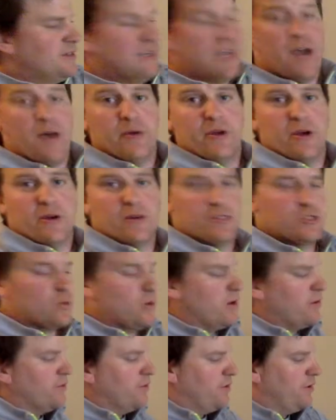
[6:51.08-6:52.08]
Now we go to
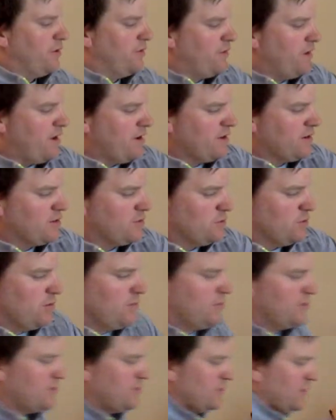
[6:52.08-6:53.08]
square root it, right? Because we're
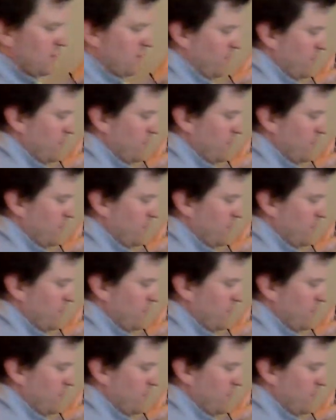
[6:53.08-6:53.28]
almost done.